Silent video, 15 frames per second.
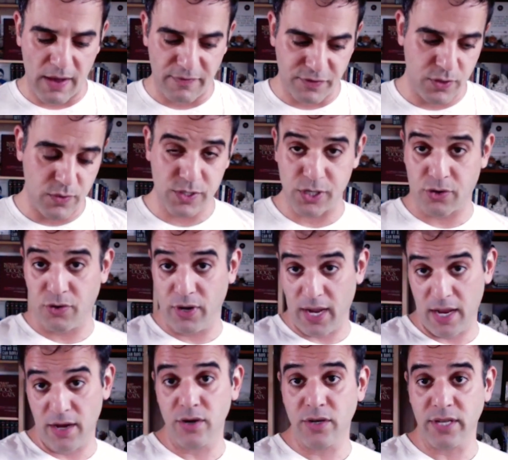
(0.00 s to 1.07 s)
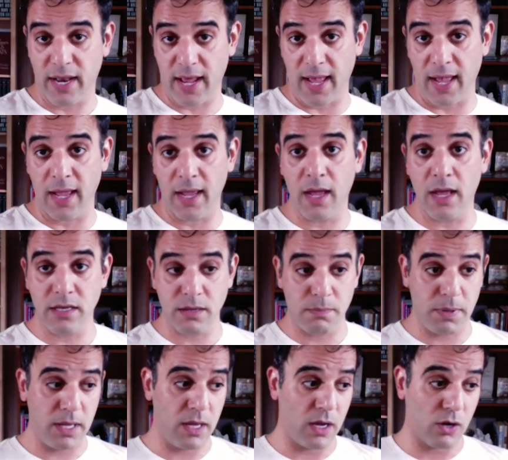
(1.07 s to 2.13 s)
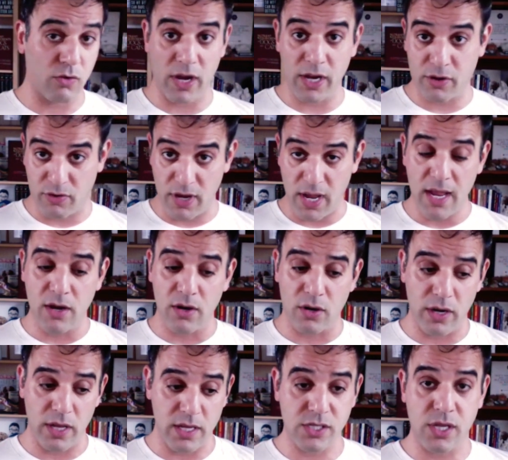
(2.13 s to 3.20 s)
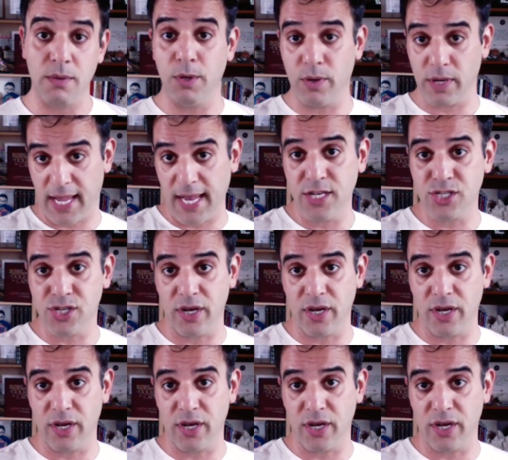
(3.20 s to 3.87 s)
to do as a creator today and to be a great creator is communication.